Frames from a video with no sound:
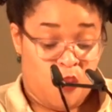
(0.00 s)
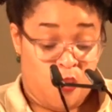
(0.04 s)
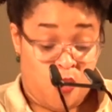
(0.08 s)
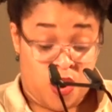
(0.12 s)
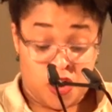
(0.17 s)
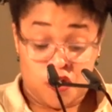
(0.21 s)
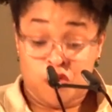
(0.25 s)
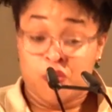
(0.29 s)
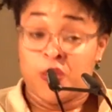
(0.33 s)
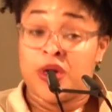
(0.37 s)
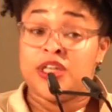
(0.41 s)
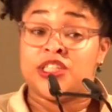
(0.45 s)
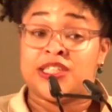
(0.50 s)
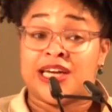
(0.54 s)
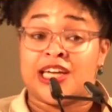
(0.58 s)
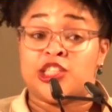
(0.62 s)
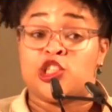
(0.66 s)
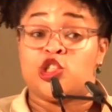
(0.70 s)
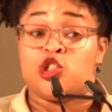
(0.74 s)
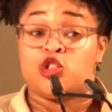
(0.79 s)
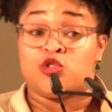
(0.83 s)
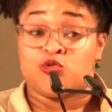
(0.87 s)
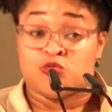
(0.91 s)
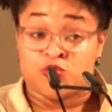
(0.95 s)
one of which I
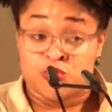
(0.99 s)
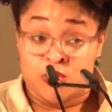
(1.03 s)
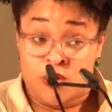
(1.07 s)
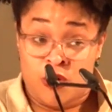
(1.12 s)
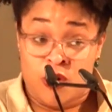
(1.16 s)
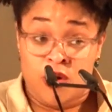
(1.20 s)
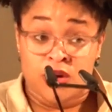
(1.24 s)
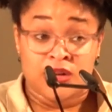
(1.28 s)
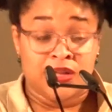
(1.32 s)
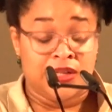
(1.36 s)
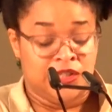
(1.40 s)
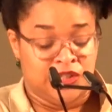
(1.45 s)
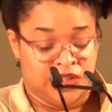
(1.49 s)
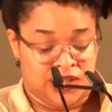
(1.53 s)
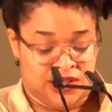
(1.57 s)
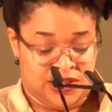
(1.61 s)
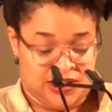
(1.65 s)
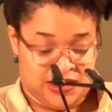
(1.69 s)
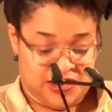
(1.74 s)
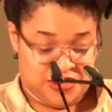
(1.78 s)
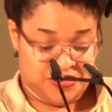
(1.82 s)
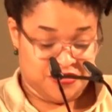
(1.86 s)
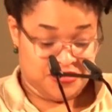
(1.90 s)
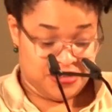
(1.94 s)
strongly
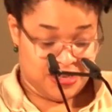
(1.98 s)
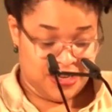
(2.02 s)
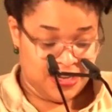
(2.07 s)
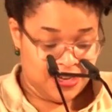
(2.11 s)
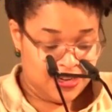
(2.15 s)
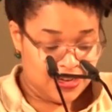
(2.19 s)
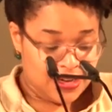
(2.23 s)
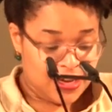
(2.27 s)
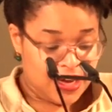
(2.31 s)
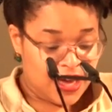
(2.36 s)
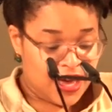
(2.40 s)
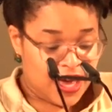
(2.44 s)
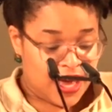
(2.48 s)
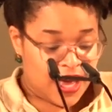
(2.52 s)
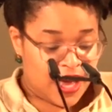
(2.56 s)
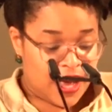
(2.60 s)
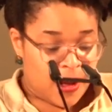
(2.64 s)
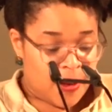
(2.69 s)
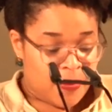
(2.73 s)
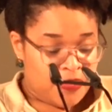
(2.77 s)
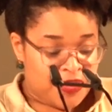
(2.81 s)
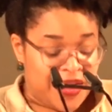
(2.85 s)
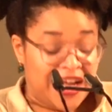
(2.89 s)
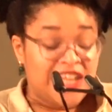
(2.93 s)
disagree,
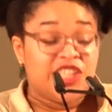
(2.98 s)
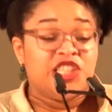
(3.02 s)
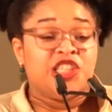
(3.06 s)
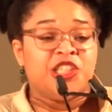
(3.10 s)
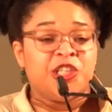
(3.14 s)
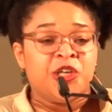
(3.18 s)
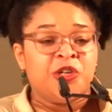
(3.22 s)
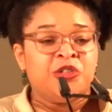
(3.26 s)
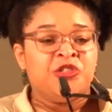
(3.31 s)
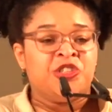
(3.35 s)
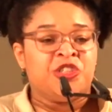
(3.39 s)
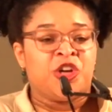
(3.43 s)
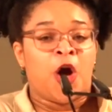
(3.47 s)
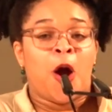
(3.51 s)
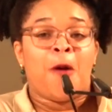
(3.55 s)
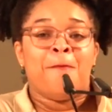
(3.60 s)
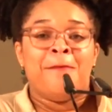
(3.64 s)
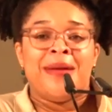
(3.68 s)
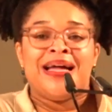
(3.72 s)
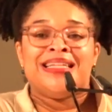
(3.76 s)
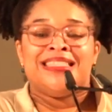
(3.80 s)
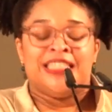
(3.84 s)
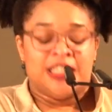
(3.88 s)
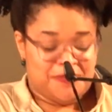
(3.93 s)
that children are
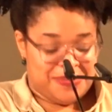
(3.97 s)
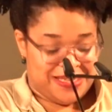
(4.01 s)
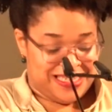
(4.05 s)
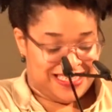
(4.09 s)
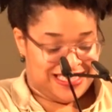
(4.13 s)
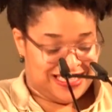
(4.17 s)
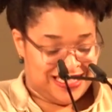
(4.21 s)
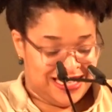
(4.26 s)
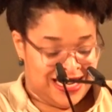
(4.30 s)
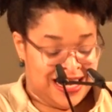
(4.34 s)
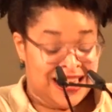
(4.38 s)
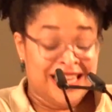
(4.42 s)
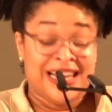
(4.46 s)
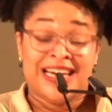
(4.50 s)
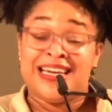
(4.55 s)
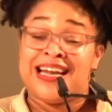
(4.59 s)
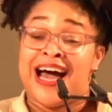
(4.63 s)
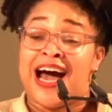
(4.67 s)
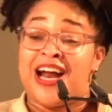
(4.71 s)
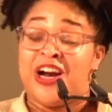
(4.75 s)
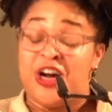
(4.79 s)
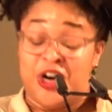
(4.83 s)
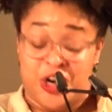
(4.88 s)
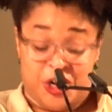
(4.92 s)
meant to be seen and
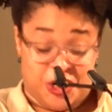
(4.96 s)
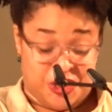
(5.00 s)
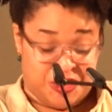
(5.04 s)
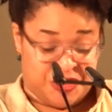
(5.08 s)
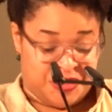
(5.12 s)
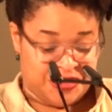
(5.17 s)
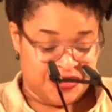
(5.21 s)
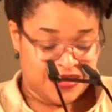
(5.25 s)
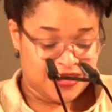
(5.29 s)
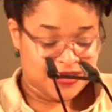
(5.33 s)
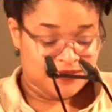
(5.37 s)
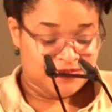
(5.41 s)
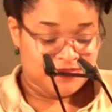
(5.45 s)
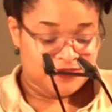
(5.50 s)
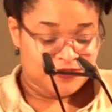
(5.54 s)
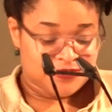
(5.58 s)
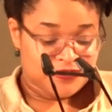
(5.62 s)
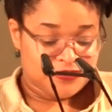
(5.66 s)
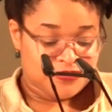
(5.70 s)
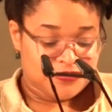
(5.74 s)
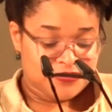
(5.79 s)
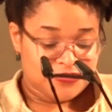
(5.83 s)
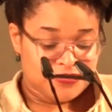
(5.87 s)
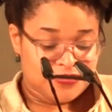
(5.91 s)
not heard.
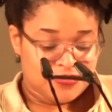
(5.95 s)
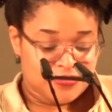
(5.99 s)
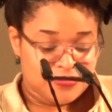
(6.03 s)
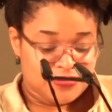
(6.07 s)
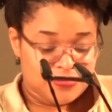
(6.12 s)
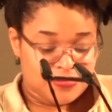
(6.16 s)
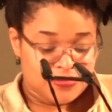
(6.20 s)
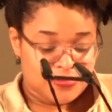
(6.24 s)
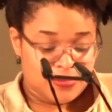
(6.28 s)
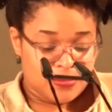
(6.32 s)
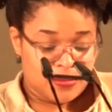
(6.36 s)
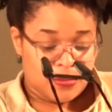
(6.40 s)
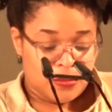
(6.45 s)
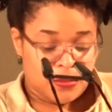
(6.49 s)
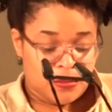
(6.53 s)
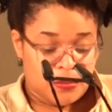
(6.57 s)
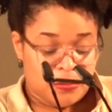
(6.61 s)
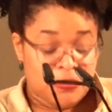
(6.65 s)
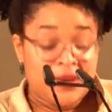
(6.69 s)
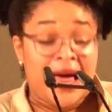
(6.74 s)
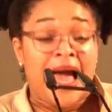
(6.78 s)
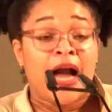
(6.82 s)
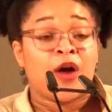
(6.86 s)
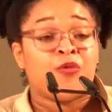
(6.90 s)

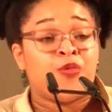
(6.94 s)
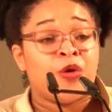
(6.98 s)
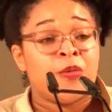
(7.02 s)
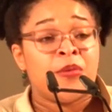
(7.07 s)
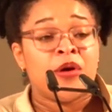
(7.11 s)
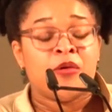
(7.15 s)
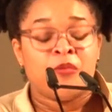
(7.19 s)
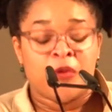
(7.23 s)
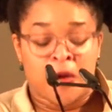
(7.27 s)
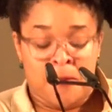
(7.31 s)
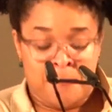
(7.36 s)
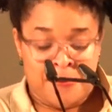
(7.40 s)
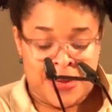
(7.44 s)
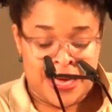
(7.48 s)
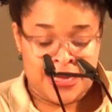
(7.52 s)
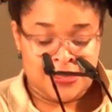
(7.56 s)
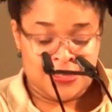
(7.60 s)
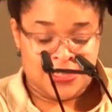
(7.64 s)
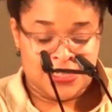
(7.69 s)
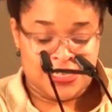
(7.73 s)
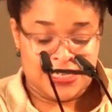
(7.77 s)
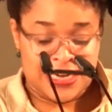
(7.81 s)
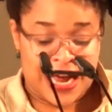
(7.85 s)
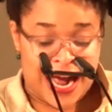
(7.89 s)
Black women were
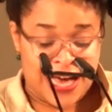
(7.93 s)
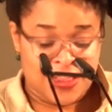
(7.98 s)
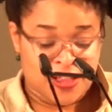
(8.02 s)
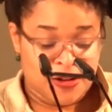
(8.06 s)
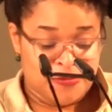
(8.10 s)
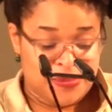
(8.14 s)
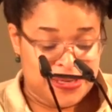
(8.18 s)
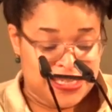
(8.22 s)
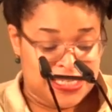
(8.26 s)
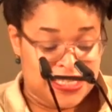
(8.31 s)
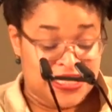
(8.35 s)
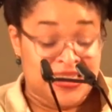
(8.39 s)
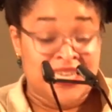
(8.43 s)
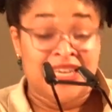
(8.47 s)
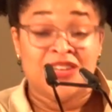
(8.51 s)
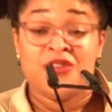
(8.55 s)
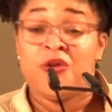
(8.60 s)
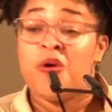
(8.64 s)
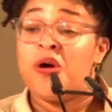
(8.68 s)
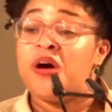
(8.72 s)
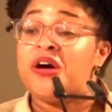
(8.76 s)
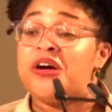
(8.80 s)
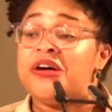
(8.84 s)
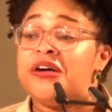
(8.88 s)
meant to neither be seen
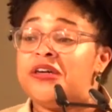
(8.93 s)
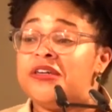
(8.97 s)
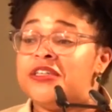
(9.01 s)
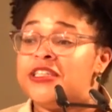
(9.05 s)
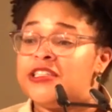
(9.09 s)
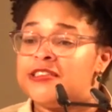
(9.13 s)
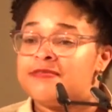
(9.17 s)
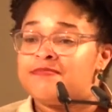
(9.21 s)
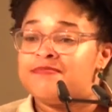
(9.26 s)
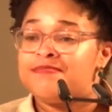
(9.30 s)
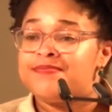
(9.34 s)
or heard.